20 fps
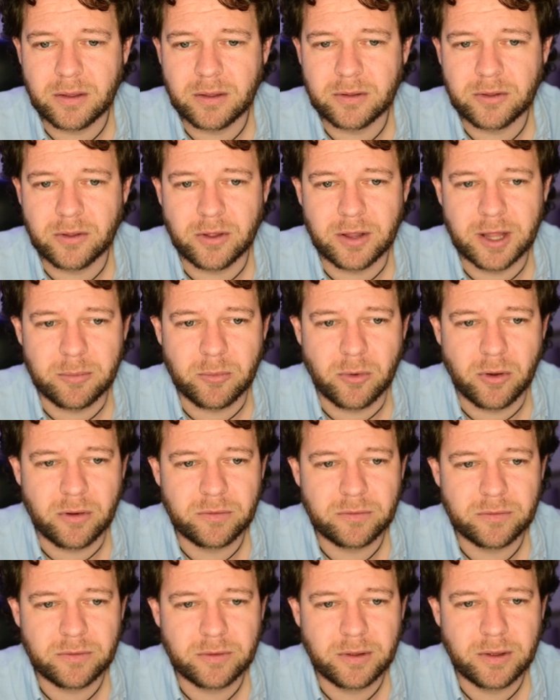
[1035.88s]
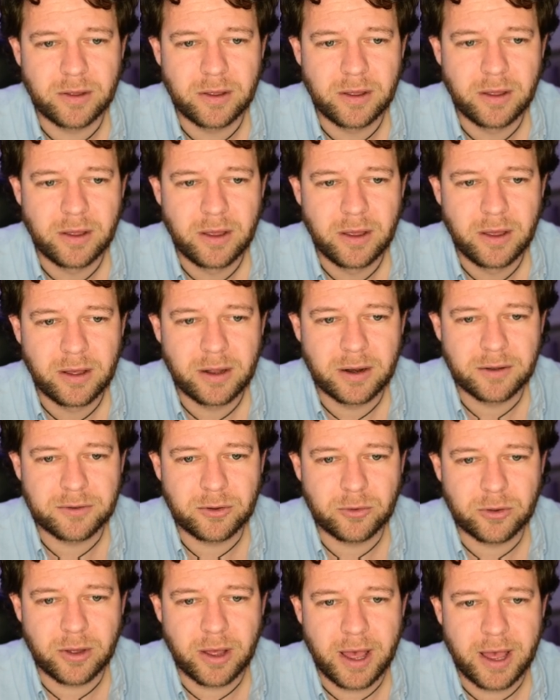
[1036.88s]
Turn them off. I've
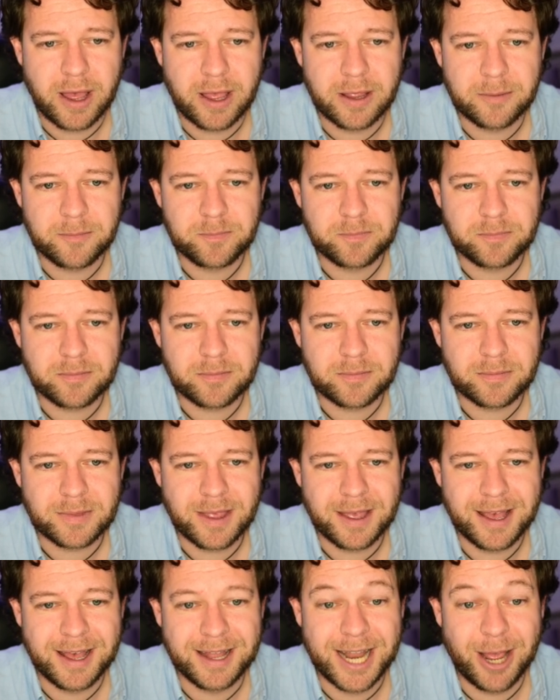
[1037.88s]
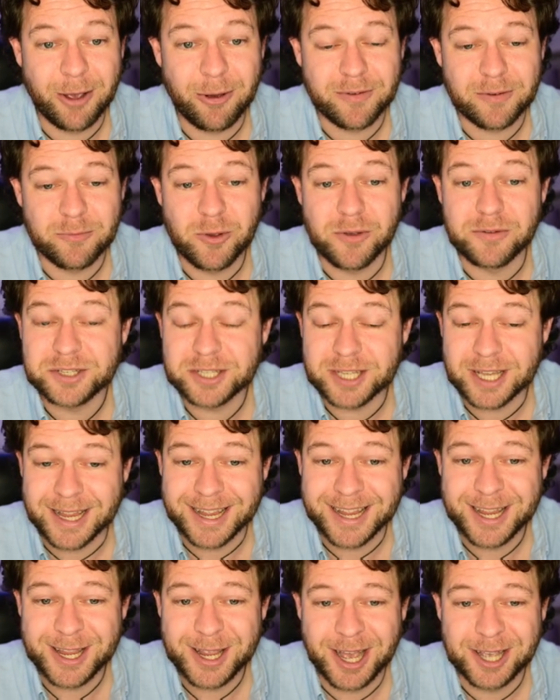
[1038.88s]
still got A. And now if I move
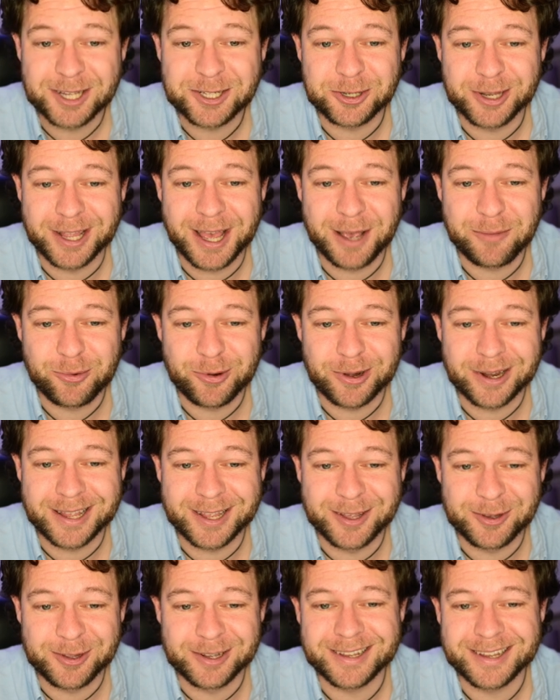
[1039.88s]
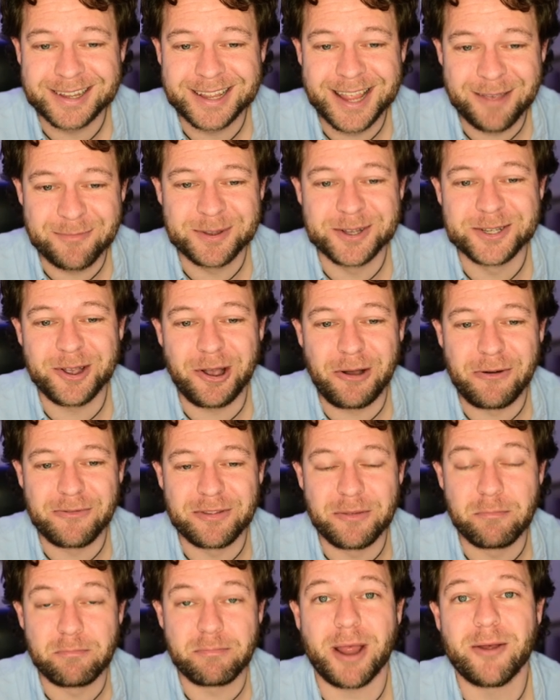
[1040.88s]
C, I should get a pretty good image of
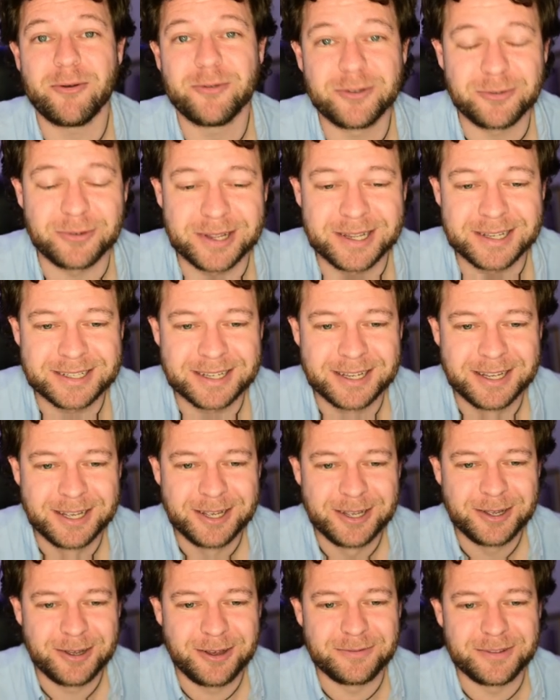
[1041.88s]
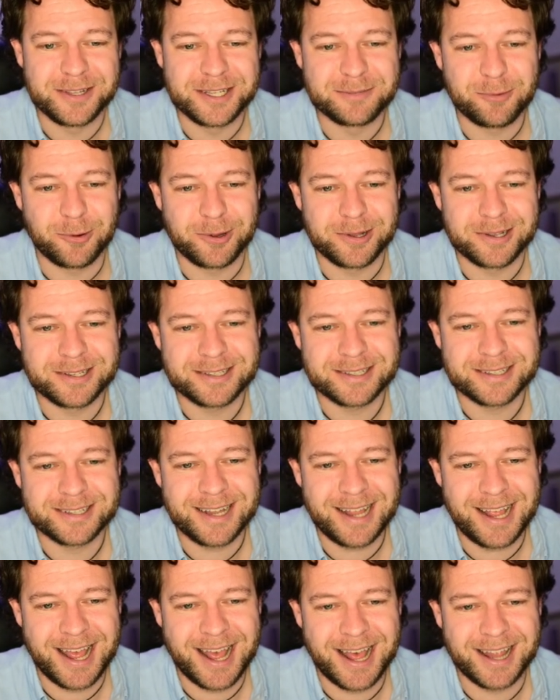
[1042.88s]
the boundaries of these points.
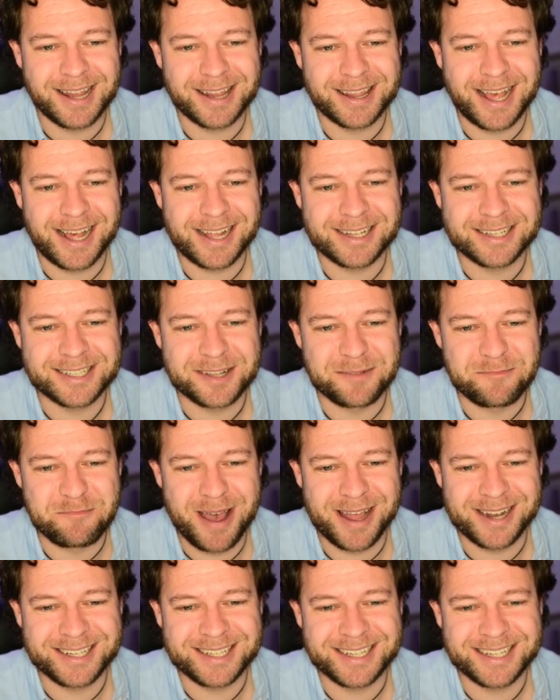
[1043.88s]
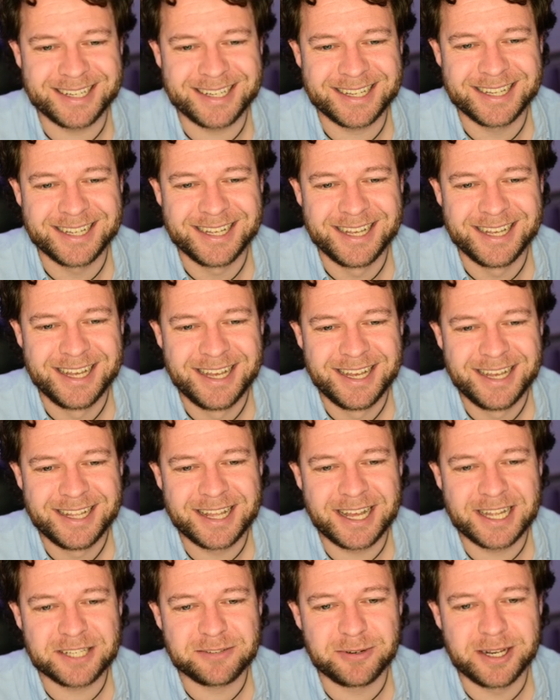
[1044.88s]
And that's the magic.
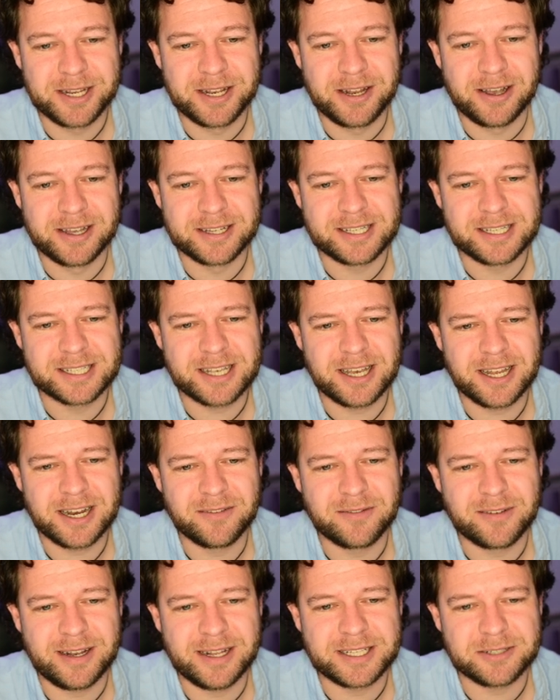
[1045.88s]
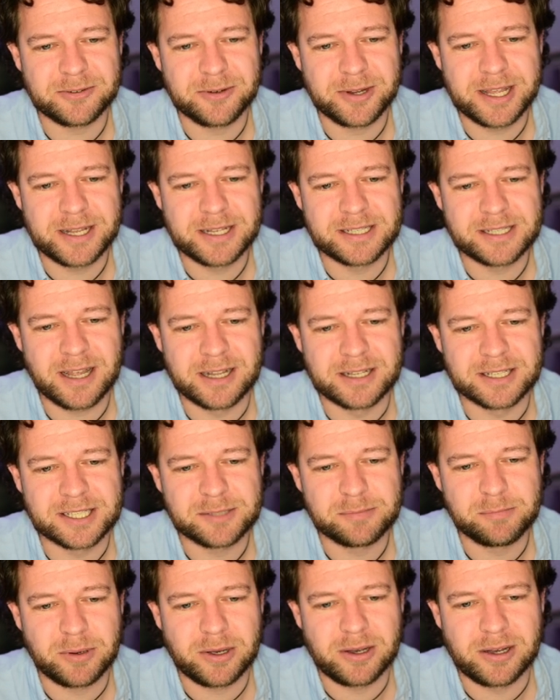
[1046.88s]
That's really nice. It's kind of glittery and
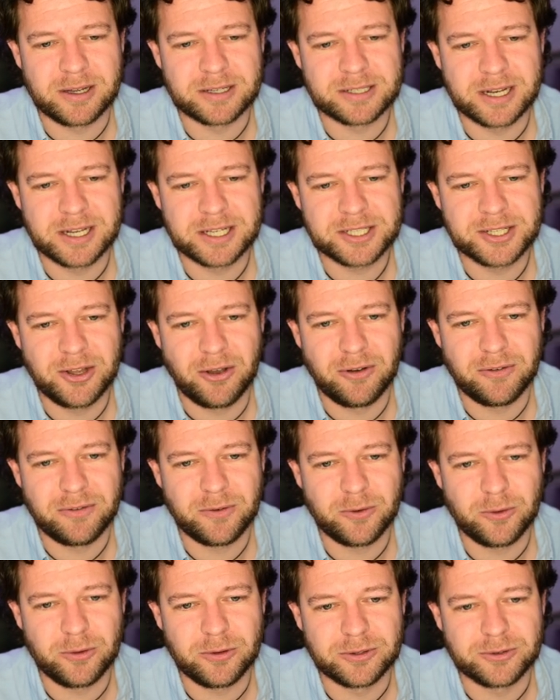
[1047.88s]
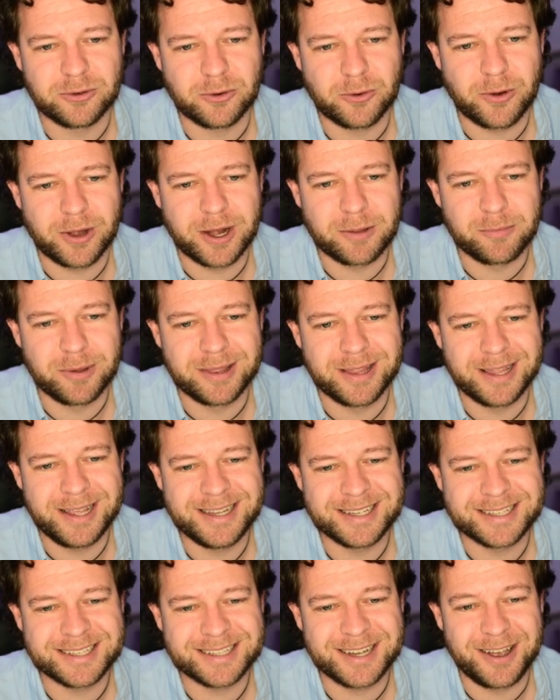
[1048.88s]
sparse, and it's not a full drawing, but
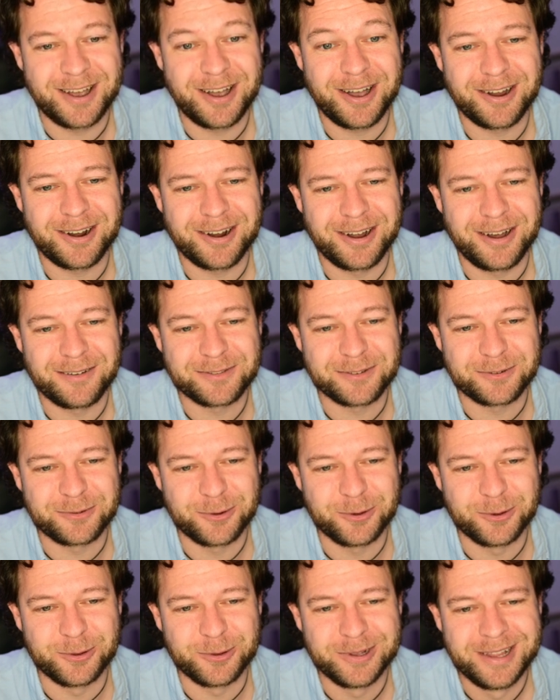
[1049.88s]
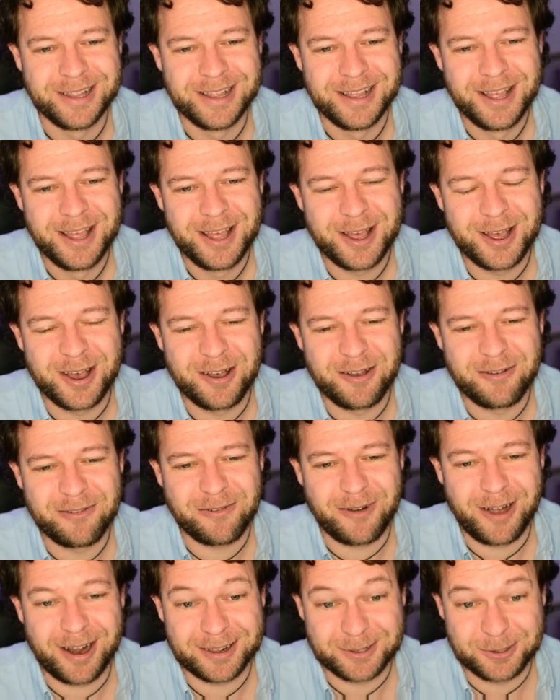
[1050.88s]
these are, after all,
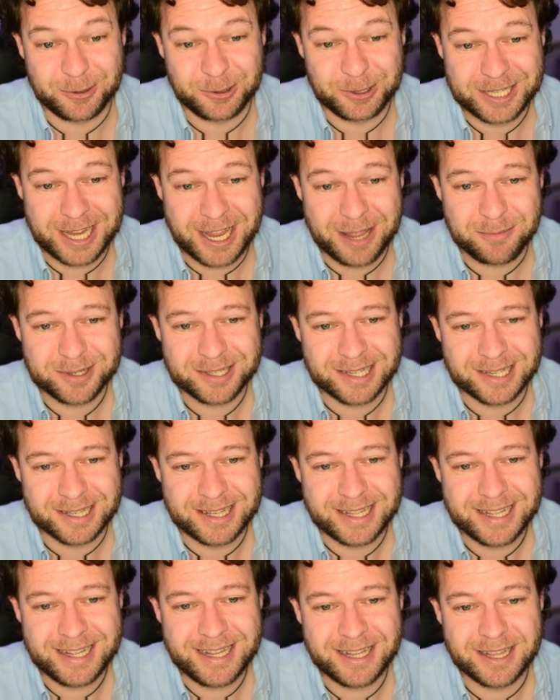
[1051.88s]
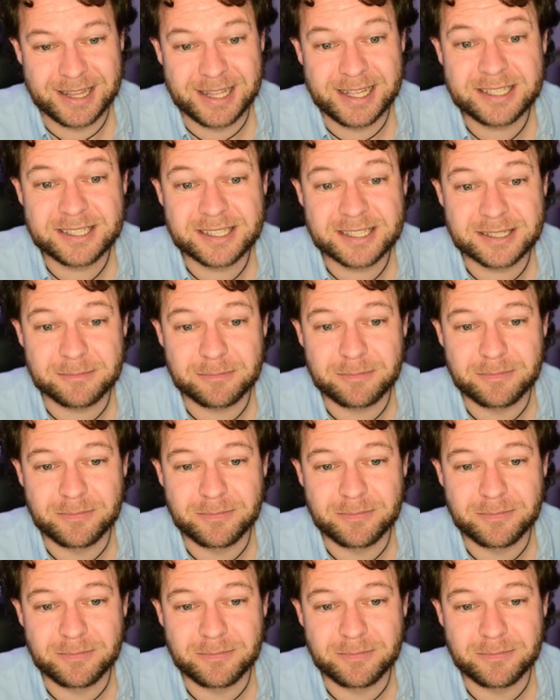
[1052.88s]
fractal shapes. These